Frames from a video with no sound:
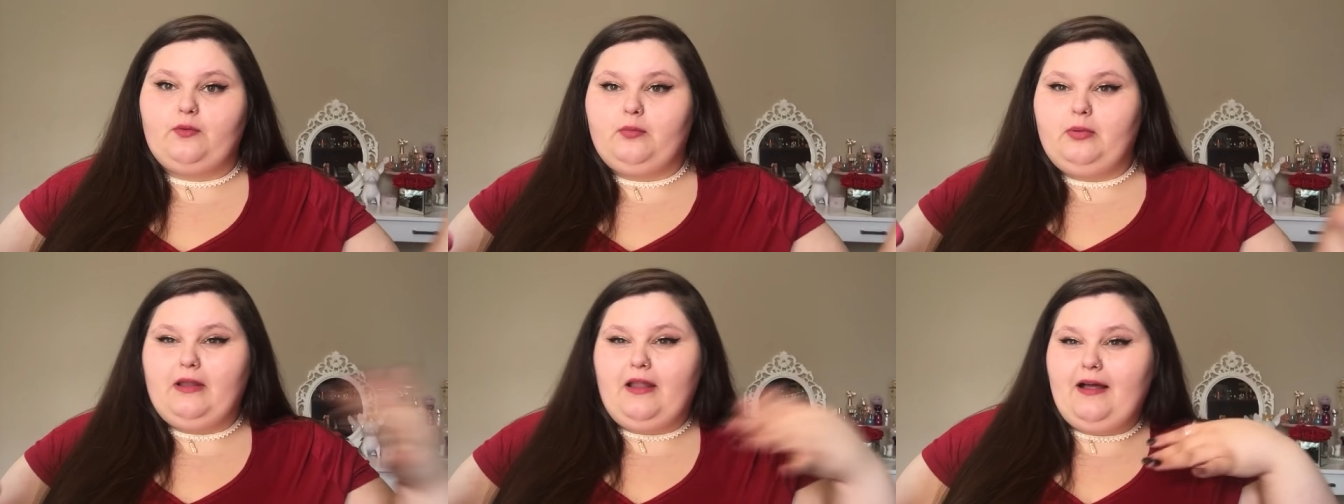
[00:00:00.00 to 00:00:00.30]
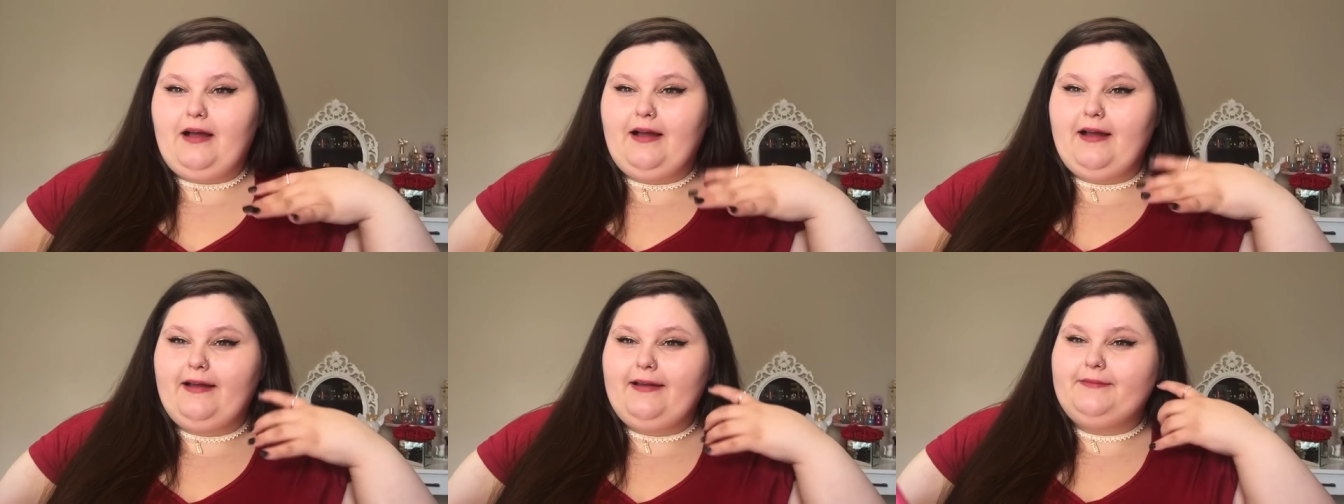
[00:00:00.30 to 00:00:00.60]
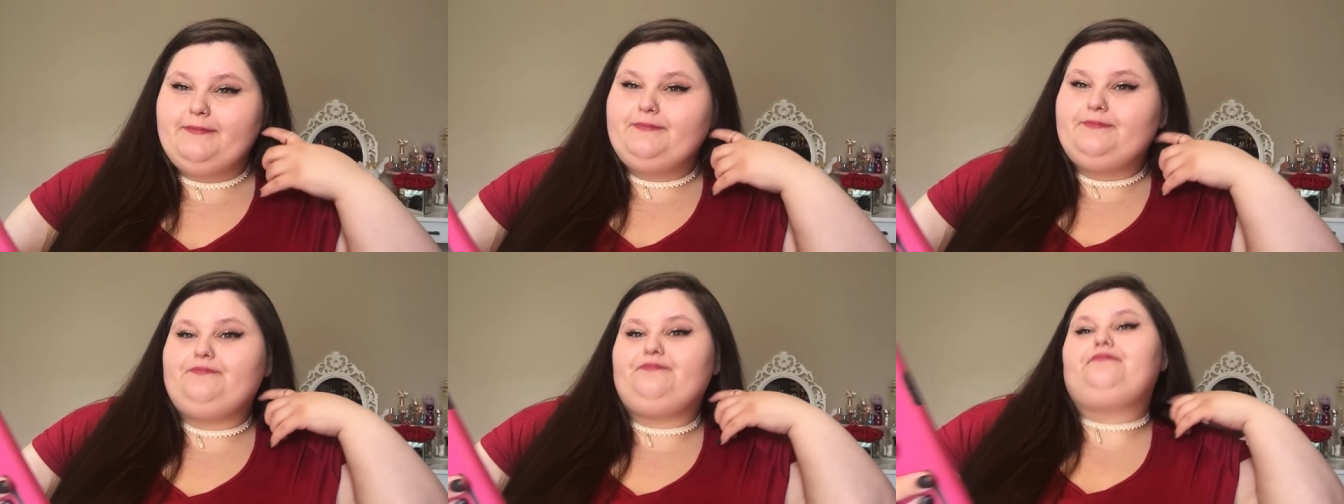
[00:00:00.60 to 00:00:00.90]
reply.
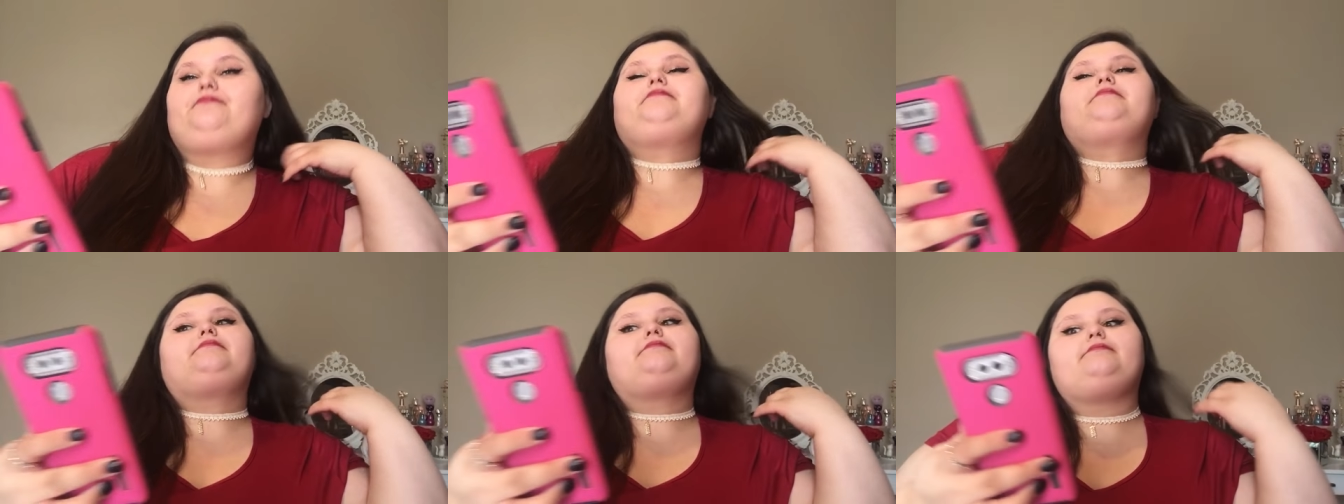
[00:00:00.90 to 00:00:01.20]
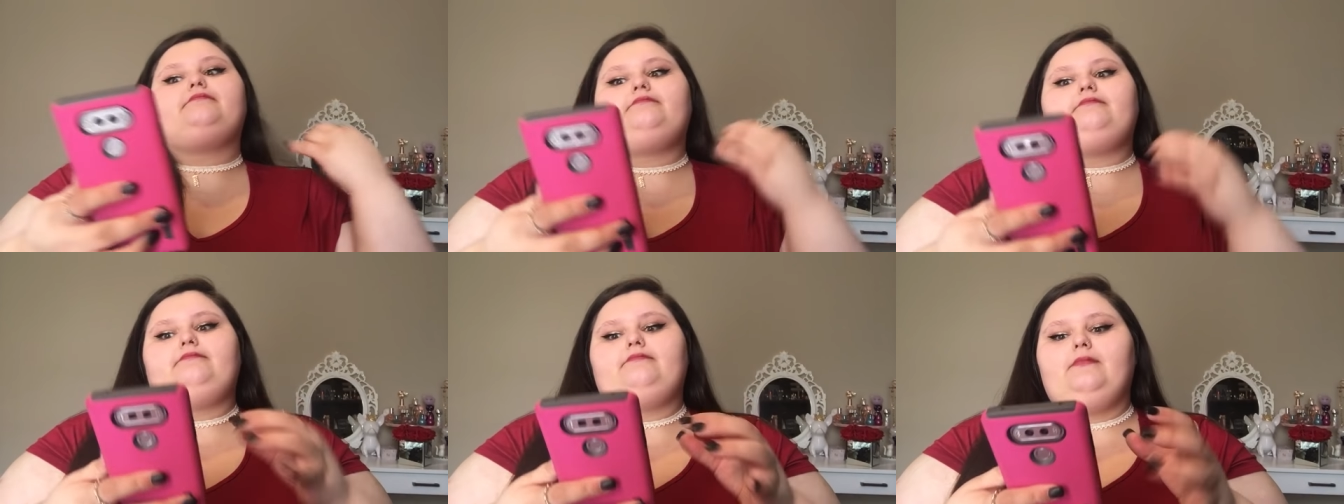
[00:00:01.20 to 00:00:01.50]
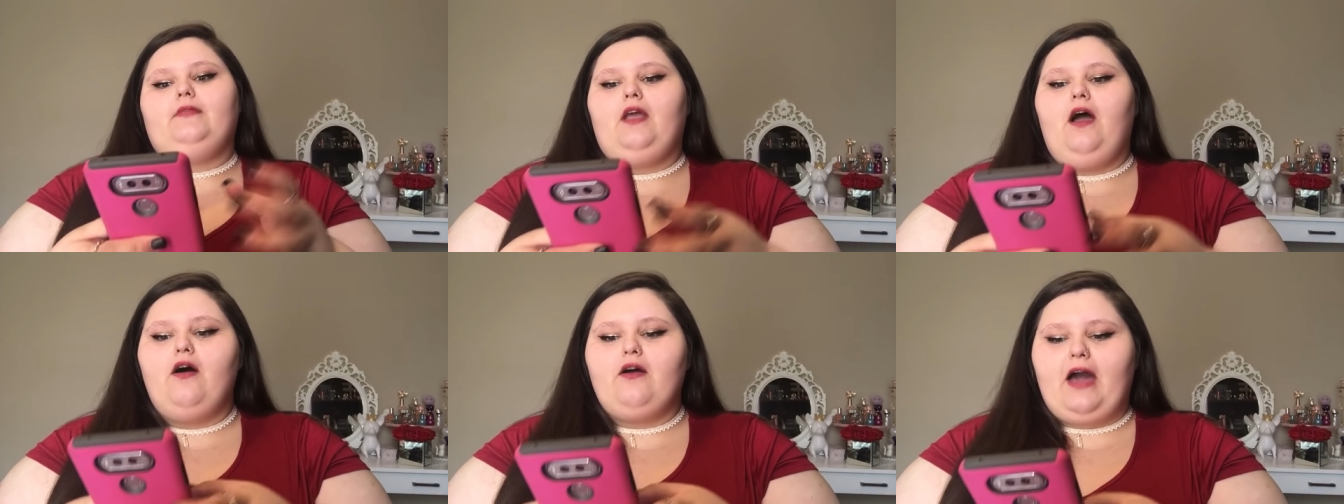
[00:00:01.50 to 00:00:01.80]

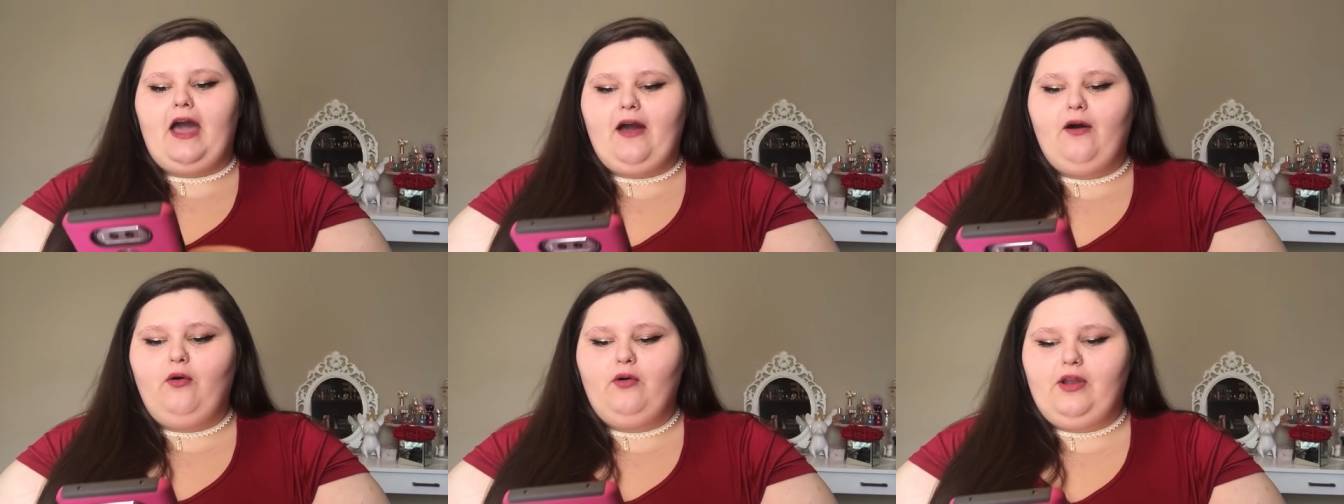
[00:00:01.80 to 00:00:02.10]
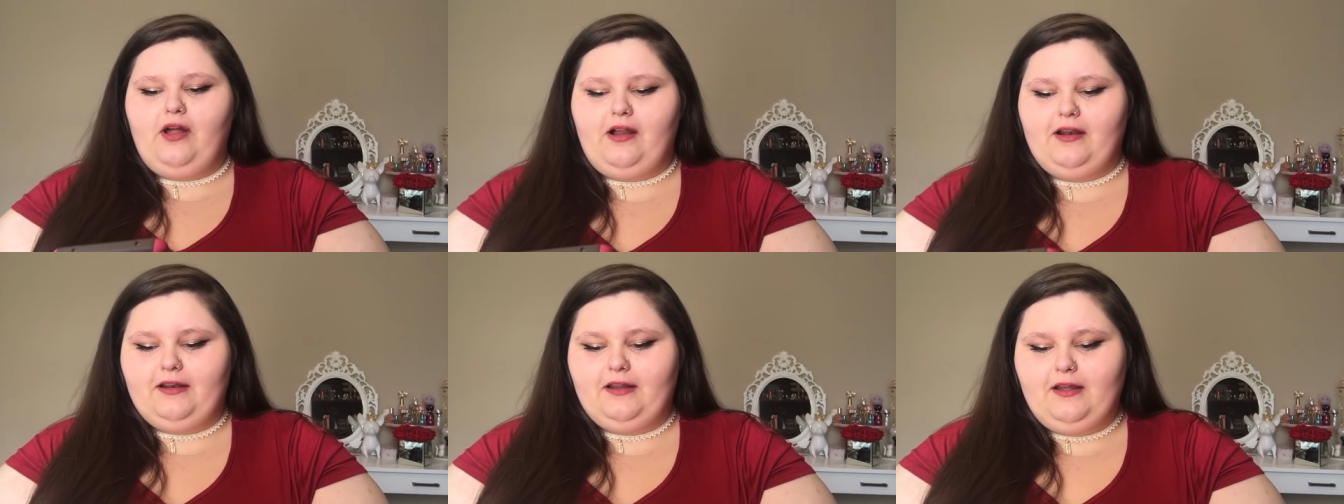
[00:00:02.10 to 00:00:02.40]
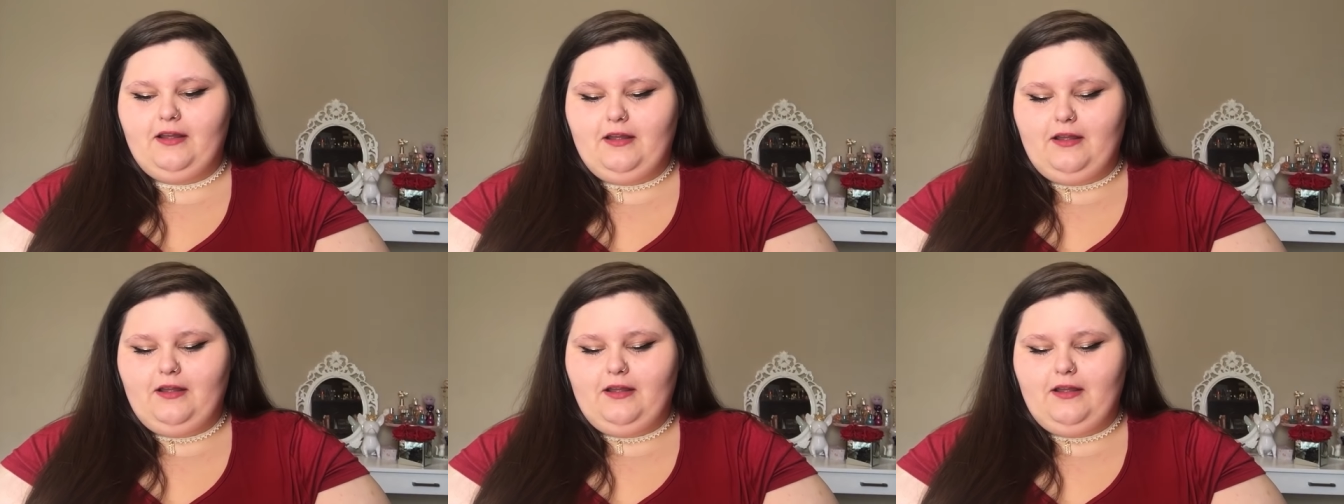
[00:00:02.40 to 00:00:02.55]
Okay, hold on.